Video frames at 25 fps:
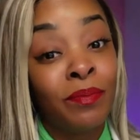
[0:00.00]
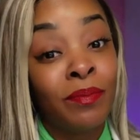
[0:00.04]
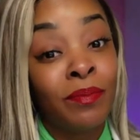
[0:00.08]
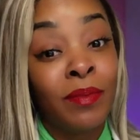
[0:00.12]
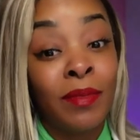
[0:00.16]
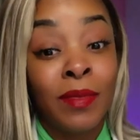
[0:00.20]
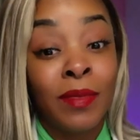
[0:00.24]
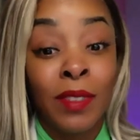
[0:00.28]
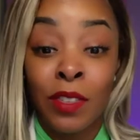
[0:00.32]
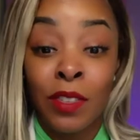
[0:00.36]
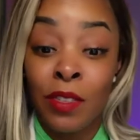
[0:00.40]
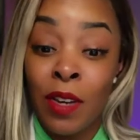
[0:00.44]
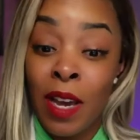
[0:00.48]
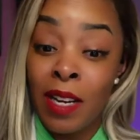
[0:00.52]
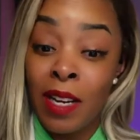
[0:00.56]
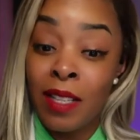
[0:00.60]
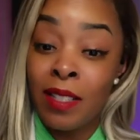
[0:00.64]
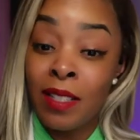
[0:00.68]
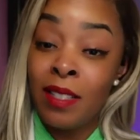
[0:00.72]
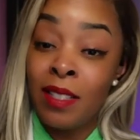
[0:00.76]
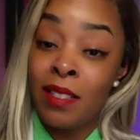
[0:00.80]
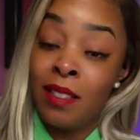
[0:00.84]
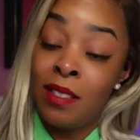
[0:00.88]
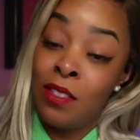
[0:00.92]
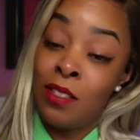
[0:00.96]
try to
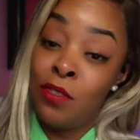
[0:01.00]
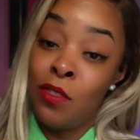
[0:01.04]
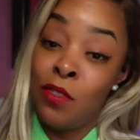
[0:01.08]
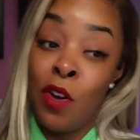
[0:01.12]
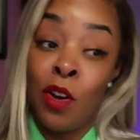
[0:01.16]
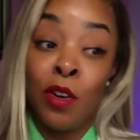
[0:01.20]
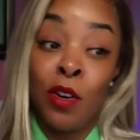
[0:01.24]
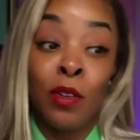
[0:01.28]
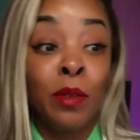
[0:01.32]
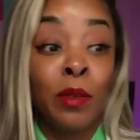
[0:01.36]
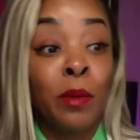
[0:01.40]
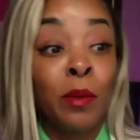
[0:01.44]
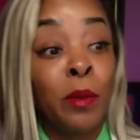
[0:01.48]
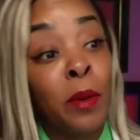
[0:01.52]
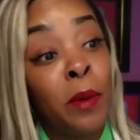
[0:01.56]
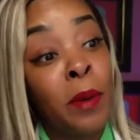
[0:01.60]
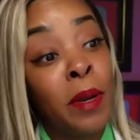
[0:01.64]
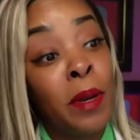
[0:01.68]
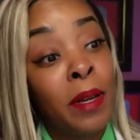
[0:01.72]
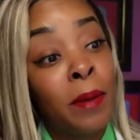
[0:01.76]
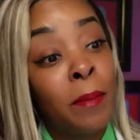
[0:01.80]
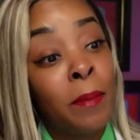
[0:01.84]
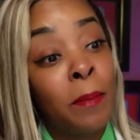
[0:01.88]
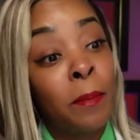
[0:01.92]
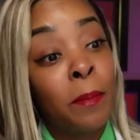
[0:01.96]
struggle through it
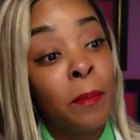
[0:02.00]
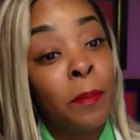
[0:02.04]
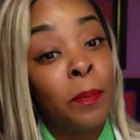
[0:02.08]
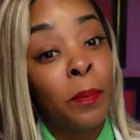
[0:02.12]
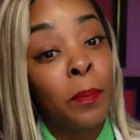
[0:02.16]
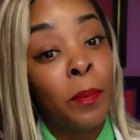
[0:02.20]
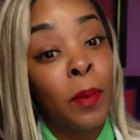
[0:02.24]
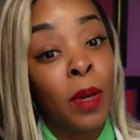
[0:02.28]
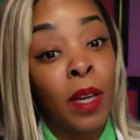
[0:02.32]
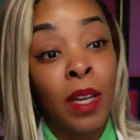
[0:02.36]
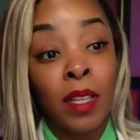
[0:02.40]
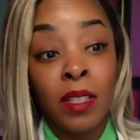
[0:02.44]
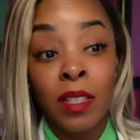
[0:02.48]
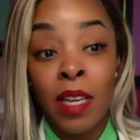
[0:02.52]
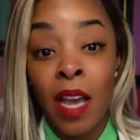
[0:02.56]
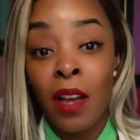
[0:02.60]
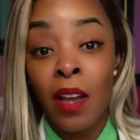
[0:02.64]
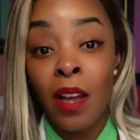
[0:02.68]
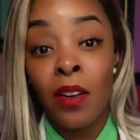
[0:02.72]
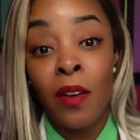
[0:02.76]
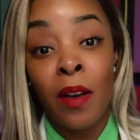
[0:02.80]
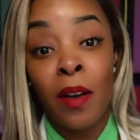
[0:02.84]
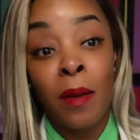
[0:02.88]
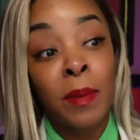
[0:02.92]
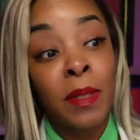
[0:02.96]
because y'all
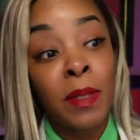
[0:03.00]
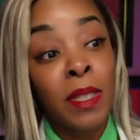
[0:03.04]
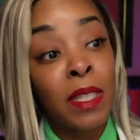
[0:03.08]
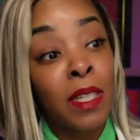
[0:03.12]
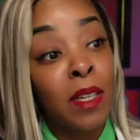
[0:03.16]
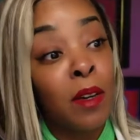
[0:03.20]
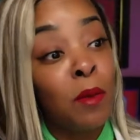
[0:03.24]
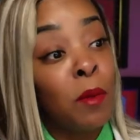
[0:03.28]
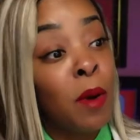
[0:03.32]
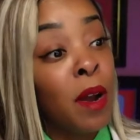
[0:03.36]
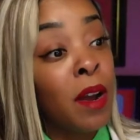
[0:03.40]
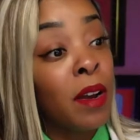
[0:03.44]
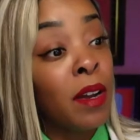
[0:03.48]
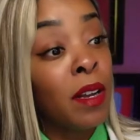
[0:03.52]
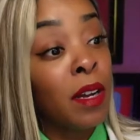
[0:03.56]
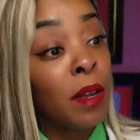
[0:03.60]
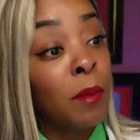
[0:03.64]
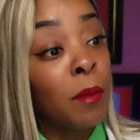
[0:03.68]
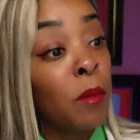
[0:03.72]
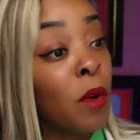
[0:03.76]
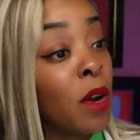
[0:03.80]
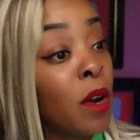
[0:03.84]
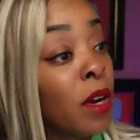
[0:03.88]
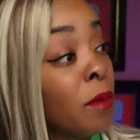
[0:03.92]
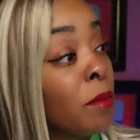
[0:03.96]
know I'm still working. I'm
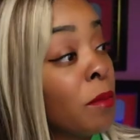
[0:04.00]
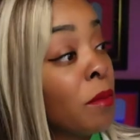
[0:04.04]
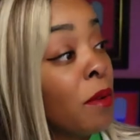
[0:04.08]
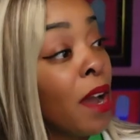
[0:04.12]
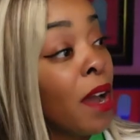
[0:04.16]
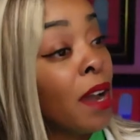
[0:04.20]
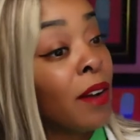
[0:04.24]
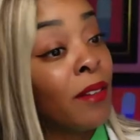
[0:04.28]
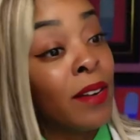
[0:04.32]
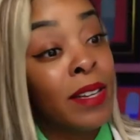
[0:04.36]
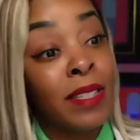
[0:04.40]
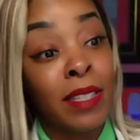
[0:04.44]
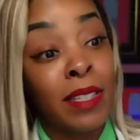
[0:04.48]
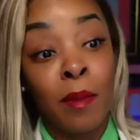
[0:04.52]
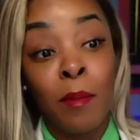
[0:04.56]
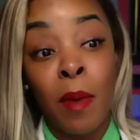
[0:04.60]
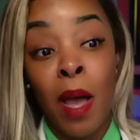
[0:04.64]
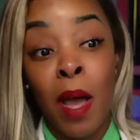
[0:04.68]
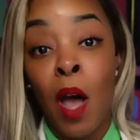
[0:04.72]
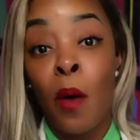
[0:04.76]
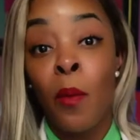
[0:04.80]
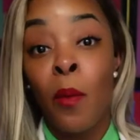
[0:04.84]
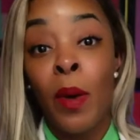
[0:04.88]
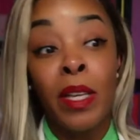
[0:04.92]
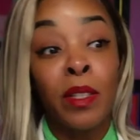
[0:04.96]
working progress. I'm
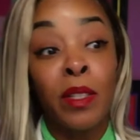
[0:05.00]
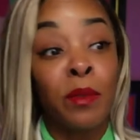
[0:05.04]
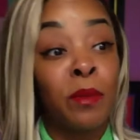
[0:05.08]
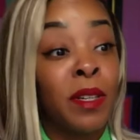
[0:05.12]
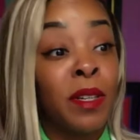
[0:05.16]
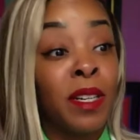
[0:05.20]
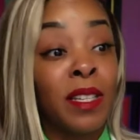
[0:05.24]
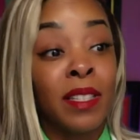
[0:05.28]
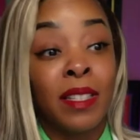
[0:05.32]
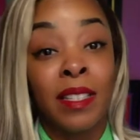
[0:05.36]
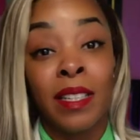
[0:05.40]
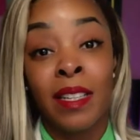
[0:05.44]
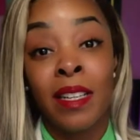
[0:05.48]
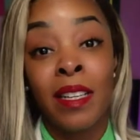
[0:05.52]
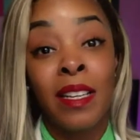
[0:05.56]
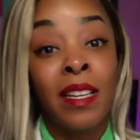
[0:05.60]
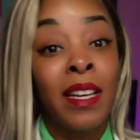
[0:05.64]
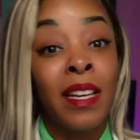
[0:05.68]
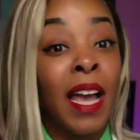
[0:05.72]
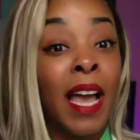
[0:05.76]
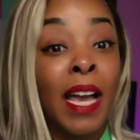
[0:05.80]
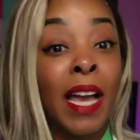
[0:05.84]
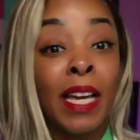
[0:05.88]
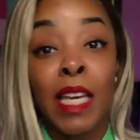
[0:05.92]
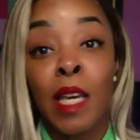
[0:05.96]
always rusty.
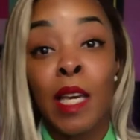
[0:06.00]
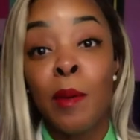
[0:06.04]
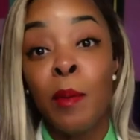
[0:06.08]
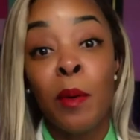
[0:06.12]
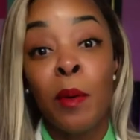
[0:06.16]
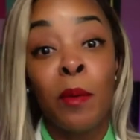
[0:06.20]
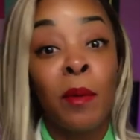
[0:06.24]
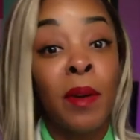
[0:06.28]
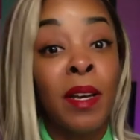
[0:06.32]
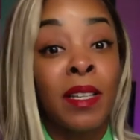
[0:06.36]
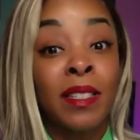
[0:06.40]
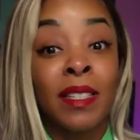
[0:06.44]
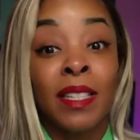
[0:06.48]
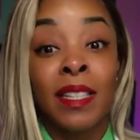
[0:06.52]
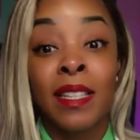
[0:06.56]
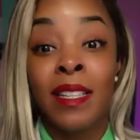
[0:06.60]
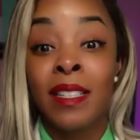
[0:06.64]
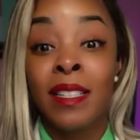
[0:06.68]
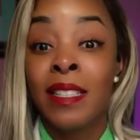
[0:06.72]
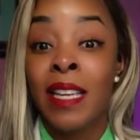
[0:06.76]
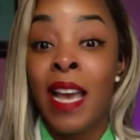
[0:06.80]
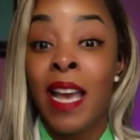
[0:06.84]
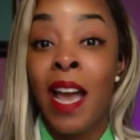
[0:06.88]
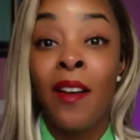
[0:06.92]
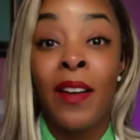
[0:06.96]
I keep it rusty because
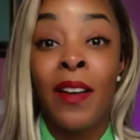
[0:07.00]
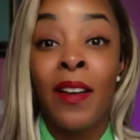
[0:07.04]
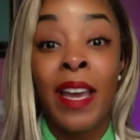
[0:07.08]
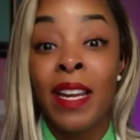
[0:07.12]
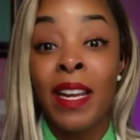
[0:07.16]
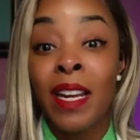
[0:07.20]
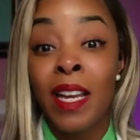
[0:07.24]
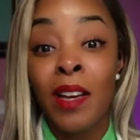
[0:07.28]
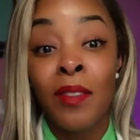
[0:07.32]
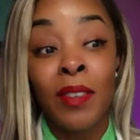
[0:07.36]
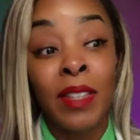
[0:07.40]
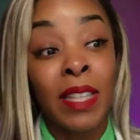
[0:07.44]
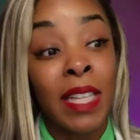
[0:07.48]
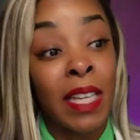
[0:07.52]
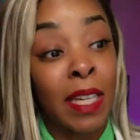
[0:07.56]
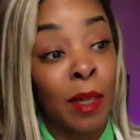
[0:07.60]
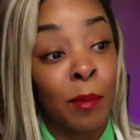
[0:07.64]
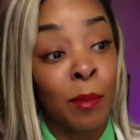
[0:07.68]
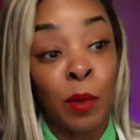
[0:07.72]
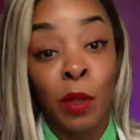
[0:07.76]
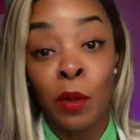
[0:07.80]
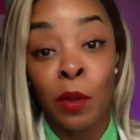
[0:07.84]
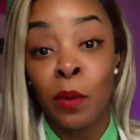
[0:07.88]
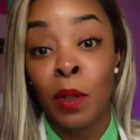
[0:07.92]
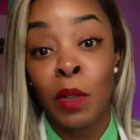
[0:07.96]
y'all can't ever think I'm
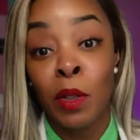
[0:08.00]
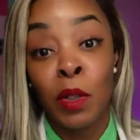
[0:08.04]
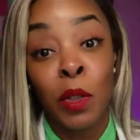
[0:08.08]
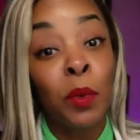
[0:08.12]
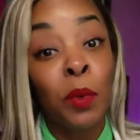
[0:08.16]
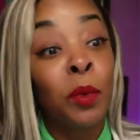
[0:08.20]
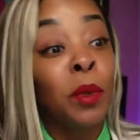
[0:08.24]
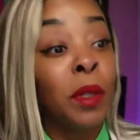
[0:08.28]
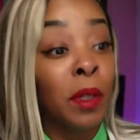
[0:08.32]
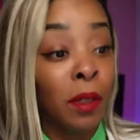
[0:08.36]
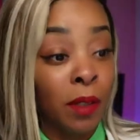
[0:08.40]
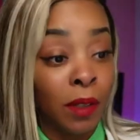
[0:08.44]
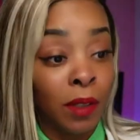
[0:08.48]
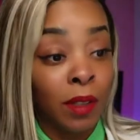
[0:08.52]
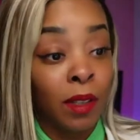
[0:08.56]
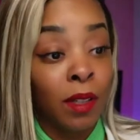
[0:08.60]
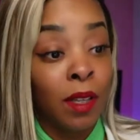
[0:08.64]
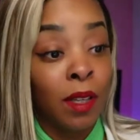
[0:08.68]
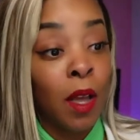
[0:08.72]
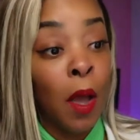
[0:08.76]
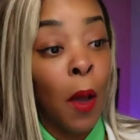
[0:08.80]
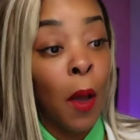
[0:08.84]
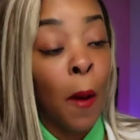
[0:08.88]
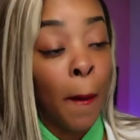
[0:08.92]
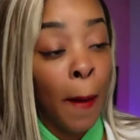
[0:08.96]
doing too good.
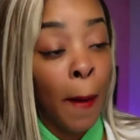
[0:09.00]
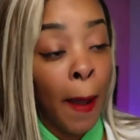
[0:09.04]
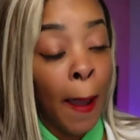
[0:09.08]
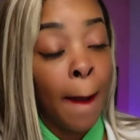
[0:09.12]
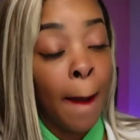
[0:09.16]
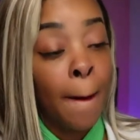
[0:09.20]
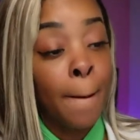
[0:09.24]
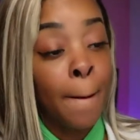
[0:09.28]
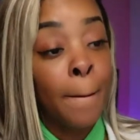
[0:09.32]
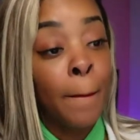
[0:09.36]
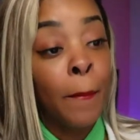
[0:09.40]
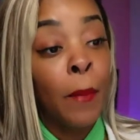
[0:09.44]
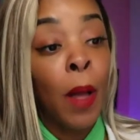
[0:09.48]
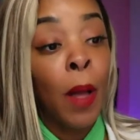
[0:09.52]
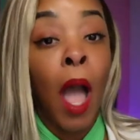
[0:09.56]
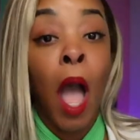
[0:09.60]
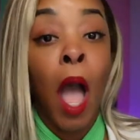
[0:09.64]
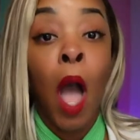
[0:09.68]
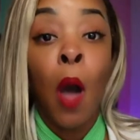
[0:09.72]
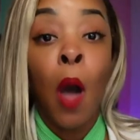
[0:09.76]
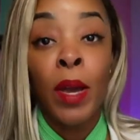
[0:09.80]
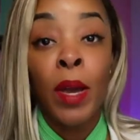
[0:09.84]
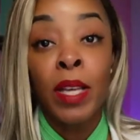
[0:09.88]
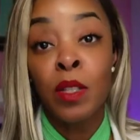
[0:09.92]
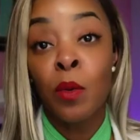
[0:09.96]
Okay
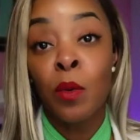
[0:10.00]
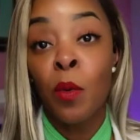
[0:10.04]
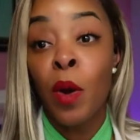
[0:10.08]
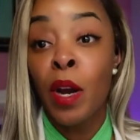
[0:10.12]
always a work in